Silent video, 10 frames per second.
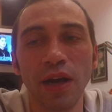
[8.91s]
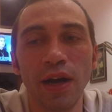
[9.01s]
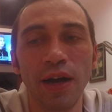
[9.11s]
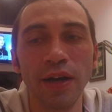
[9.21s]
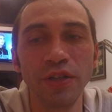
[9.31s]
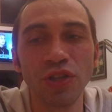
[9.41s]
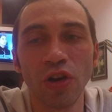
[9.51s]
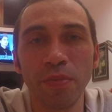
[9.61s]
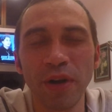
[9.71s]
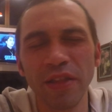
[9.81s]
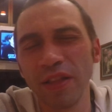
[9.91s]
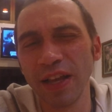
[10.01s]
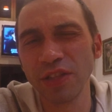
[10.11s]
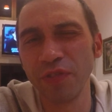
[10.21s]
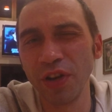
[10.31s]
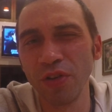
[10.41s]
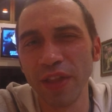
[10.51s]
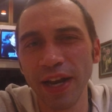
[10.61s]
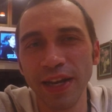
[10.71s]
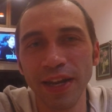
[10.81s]
You saw probably the last video
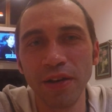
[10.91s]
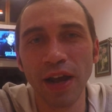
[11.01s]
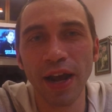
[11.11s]
that I did.